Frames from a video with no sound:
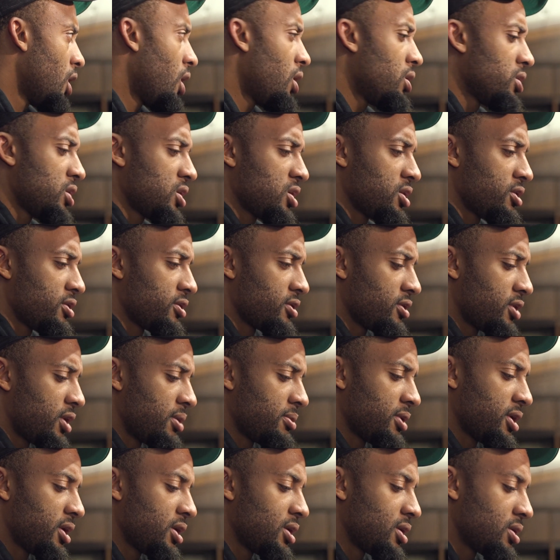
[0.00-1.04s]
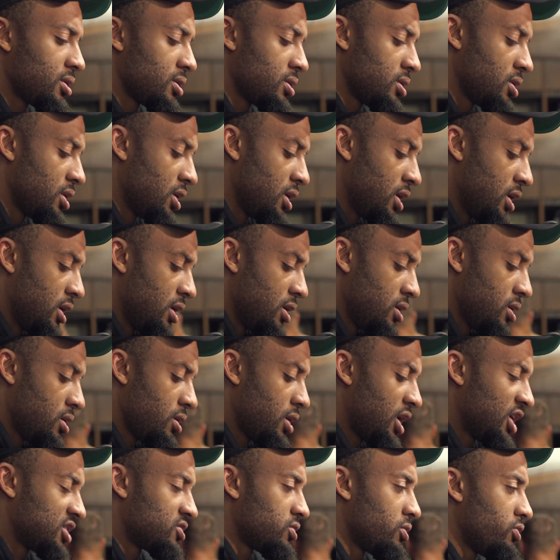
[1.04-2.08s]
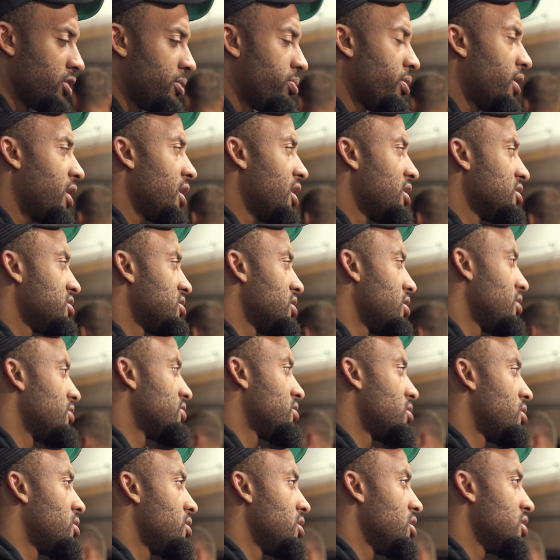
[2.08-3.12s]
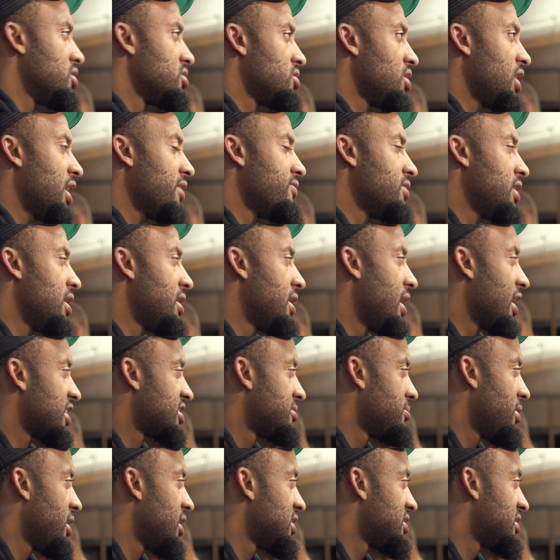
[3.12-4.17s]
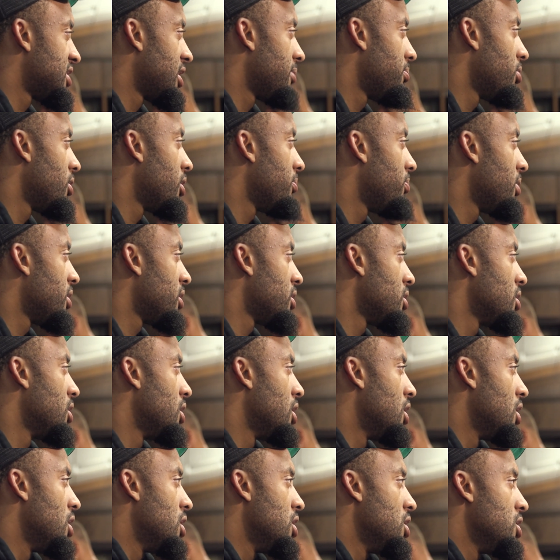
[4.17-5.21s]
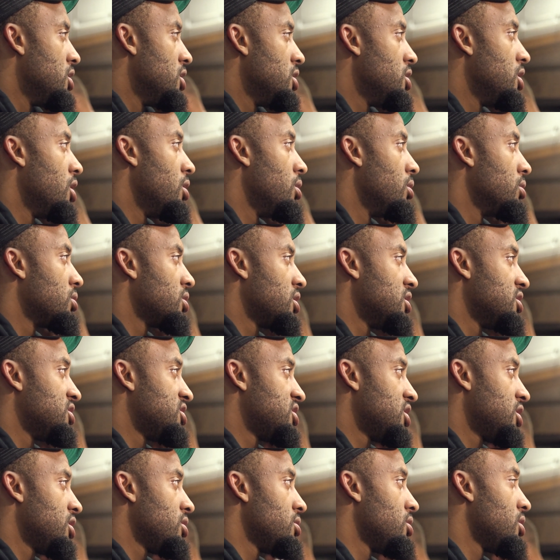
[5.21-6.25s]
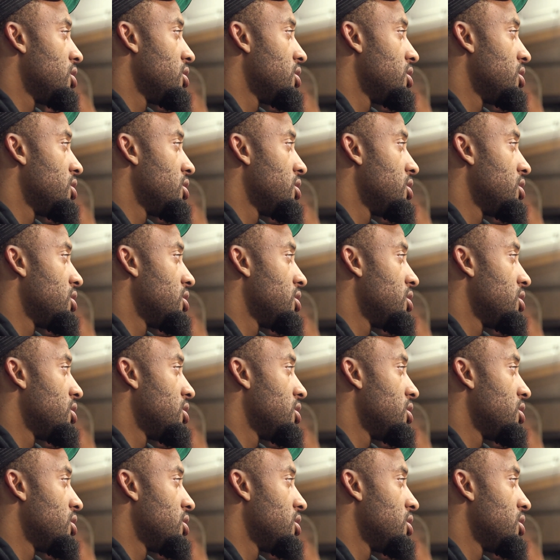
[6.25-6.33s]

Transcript: Oh, yeah. I mean, you know, that's what we pride ourselves on, is having that next man step up and, you know, continue